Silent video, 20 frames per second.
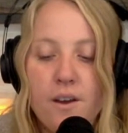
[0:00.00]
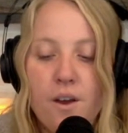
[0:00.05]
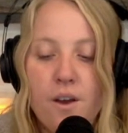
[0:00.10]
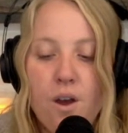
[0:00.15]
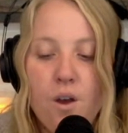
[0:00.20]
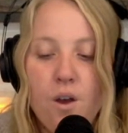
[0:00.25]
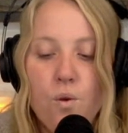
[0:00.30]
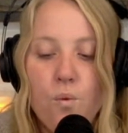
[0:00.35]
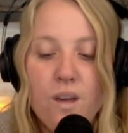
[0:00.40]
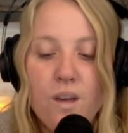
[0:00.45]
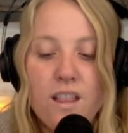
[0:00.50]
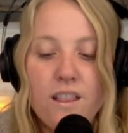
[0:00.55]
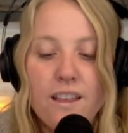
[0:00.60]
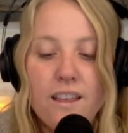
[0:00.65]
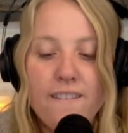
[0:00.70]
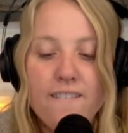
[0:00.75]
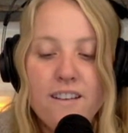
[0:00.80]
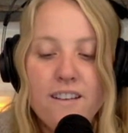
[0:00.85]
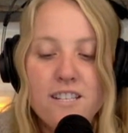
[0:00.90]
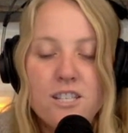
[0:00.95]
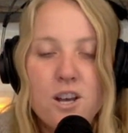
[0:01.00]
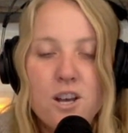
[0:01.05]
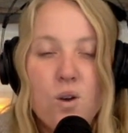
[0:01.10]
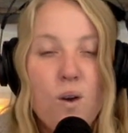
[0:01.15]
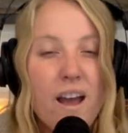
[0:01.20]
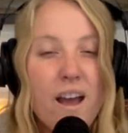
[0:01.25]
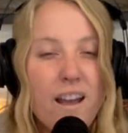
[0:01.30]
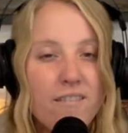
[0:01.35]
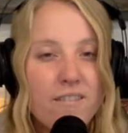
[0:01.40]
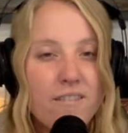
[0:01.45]
We live as though
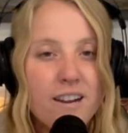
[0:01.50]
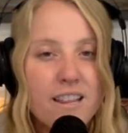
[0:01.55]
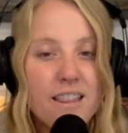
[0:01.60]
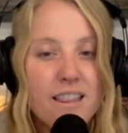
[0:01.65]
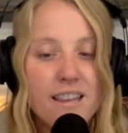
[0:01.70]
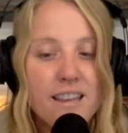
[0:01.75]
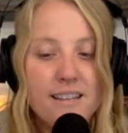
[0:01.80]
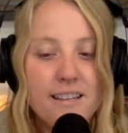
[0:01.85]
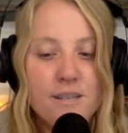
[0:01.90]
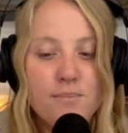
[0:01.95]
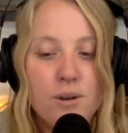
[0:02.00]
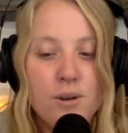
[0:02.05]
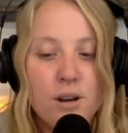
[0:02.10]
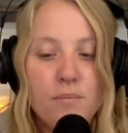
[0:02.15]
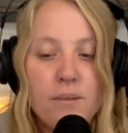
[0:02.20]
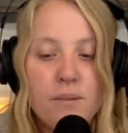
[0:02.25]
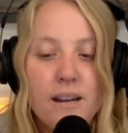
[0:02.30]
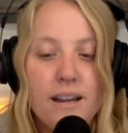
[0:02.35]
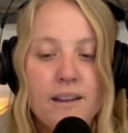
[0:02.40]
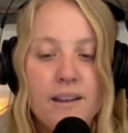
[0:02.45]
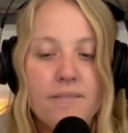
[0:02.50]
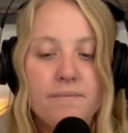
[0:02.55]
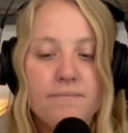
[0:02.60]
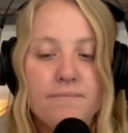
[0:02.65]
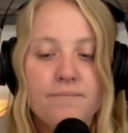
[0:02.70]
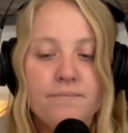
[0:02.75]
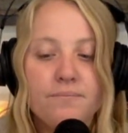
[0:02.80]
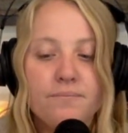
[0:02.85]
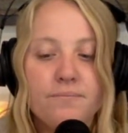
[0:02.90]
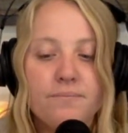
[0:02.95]
everything is permanent.
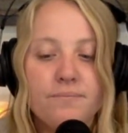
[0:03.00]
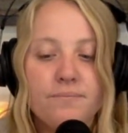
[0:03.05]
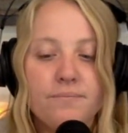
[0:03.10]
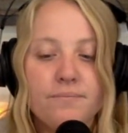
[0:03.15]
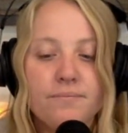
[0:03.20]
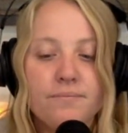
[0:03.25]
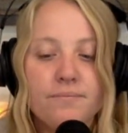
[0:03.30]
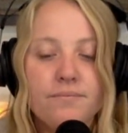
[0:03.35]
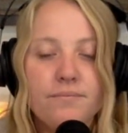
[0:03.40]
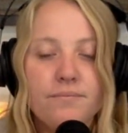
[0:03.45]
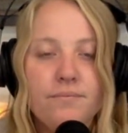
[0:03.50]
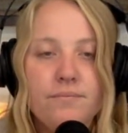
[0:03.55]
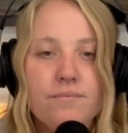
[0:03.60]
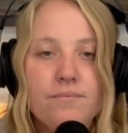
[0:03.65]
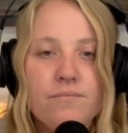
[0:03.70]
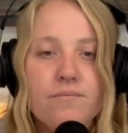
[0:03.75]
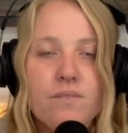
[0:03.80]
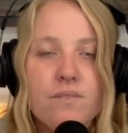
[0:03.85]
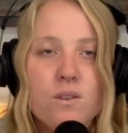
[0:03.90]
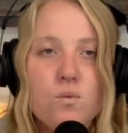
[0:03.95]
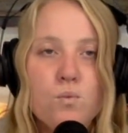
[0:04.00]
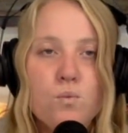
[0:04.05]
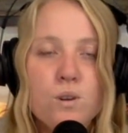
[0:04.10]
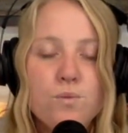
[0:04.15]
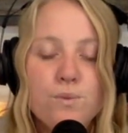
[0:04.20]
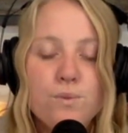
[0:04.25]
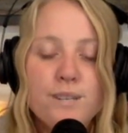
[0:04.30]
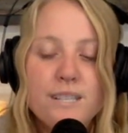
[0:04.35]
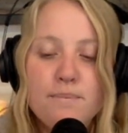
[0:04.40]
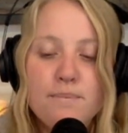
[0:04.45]
When
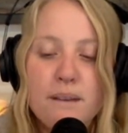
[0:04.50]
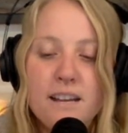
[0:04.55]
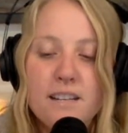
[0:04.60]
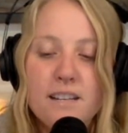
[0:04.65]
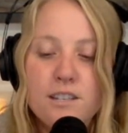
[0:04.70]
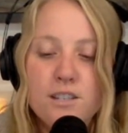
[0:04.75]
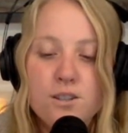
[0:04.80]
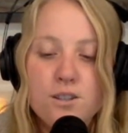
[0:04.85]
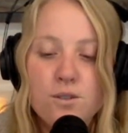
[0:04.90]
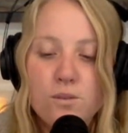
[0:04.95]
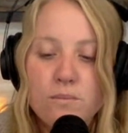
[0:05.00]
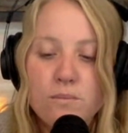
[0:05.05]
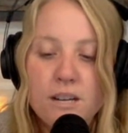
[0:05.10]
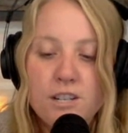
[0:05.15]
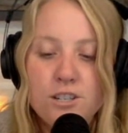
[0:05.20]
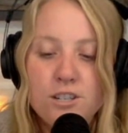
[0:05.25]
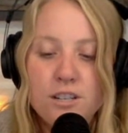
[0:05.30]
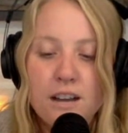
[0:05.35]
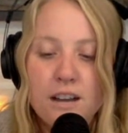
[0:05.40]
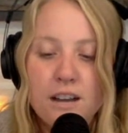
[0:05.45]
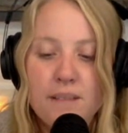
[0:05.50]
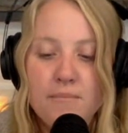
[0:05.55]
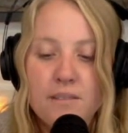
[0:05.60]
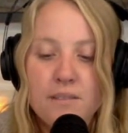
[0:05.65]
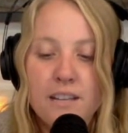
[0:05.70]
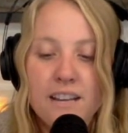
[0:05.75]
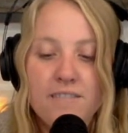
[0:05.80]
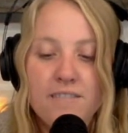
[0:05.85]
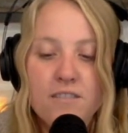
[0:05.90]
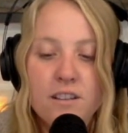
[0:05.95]
we spend too much time
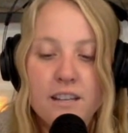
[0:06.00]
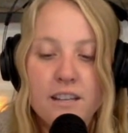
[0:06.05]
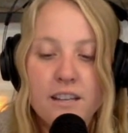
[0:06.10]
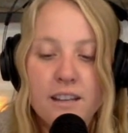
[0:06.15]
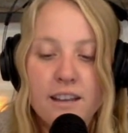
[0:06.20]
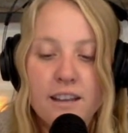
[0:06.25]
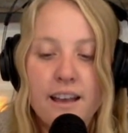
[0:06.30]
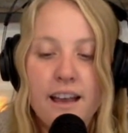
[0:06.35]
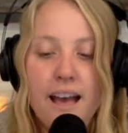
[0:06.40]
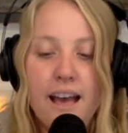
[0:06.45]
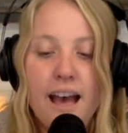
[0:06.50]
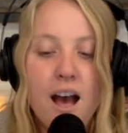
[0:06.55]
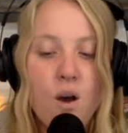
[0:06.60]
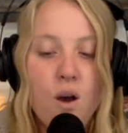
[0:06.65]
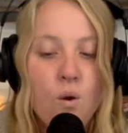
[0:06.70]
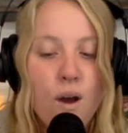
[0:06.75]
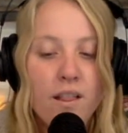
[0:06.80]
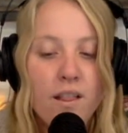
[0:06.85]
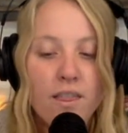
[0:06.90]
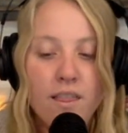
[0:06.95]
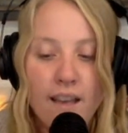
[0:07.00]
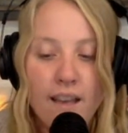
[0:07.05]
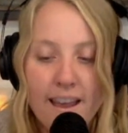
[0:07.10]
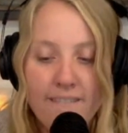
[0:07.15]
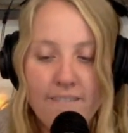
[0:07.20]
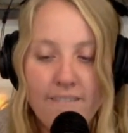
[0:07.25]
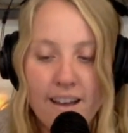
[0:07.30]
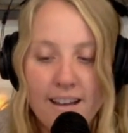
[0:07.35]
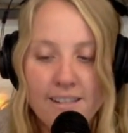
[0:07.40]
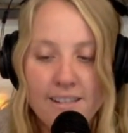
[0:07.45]
labeling how life
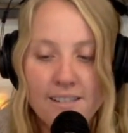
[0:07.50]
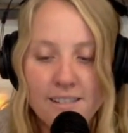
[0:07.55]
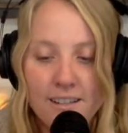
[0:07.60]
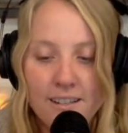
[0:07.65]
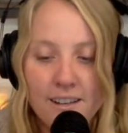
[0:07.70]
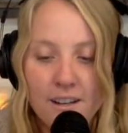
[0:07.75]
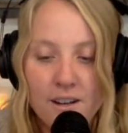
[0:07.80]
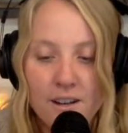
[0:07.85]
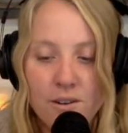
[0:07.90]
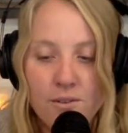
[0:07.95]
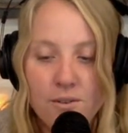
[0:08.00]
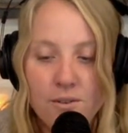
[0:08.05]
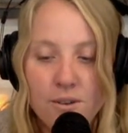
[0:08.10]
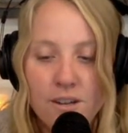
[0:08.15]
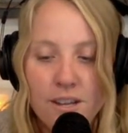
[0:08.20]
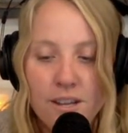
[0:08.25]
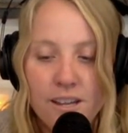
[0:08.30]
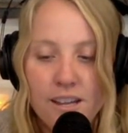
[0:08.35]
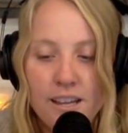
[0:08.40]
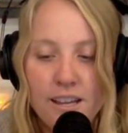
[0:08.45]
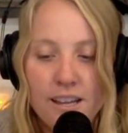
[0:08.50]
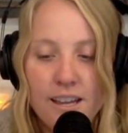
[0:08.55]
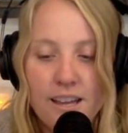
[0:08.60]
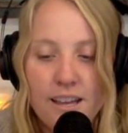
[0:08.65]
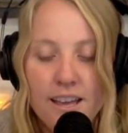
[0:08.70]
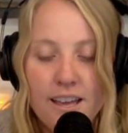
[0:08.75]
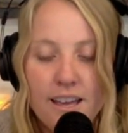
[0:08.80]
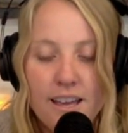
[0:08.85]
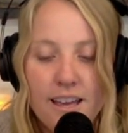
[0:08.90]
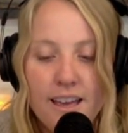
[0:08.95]
has to go,
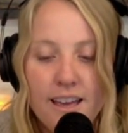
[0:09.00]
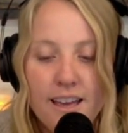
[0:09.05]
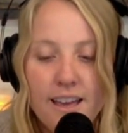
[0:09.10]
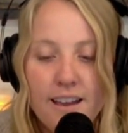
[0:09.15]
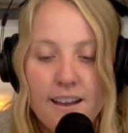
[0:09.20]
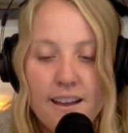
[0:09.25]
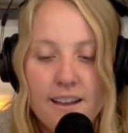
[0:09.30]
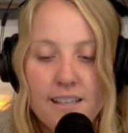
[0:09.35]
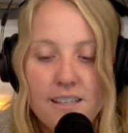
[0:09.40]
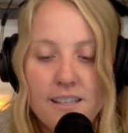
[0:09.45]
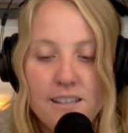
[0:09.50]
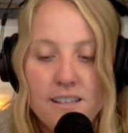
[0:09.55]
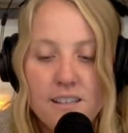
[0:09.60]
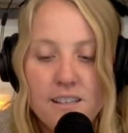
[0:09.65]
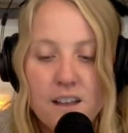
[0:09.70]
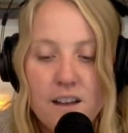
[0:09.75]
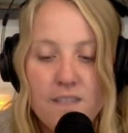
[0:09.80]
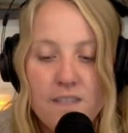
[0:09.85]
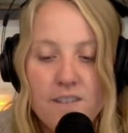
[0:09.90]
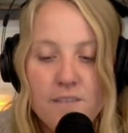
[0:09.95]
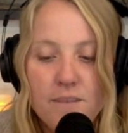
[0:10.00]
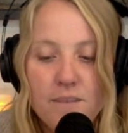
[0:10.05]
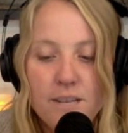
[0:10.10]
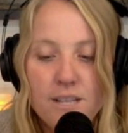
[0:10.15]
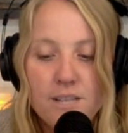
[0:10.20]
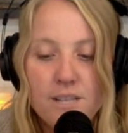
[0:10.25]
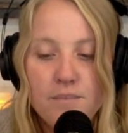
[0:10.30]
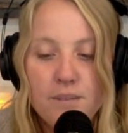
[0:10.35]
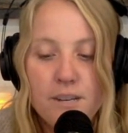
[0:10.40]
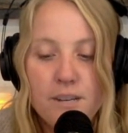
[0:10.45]
it cuts us off from
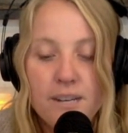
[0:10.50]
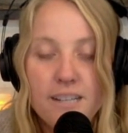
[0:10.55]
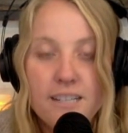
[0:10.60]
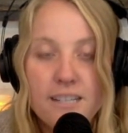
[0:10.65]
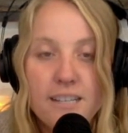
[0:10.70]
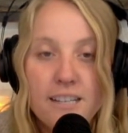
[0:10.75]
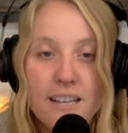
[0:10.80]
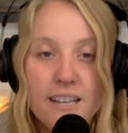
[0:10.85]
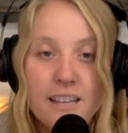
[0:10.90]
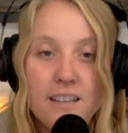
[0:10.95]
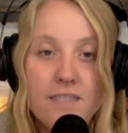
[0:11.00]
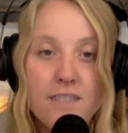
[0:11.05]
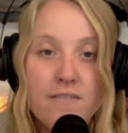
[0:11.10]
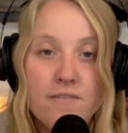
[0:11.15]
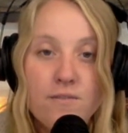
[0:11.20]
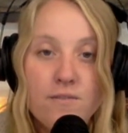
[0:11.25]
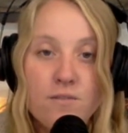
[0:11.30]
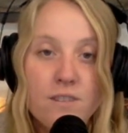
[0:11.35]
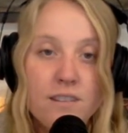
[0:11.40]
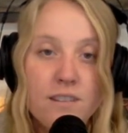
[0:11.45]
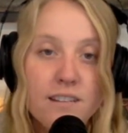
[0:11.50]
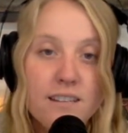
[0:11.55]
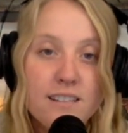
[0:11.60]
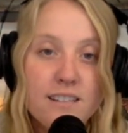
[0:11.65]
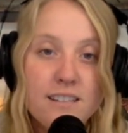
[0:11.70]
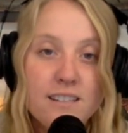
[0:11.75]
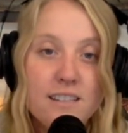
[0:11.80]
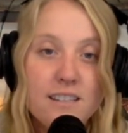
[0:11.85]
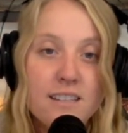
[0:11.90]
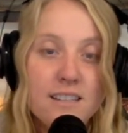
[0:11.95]
experiencing the
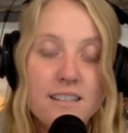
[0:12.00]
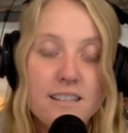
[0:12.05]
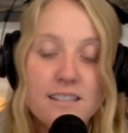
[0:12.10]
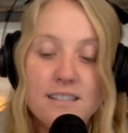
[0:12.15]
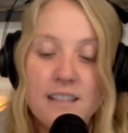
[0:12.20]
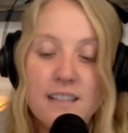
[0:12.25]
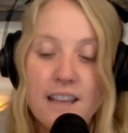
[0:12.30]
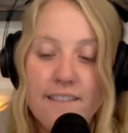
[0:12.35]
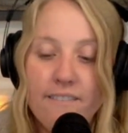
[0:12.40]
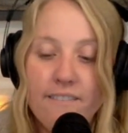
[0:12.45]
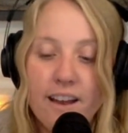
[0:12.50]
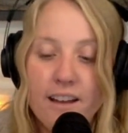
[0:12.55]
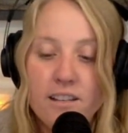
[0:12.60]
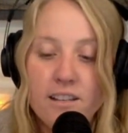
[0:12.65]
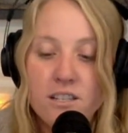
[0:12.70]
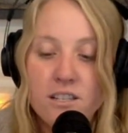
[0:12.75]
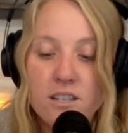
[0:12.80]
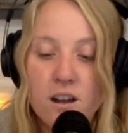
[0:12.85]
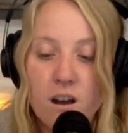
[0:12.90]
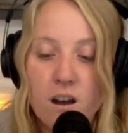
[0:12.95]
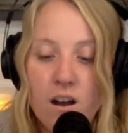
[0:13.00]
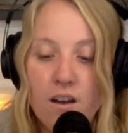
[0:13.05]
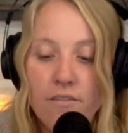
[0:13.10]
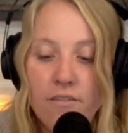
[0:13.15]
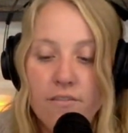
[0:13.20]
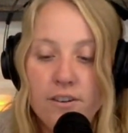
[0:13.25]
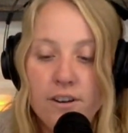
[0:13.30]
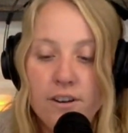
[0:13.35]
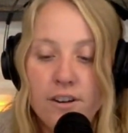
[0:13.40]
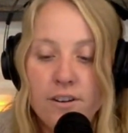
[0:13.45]
fullness that this life has to offer.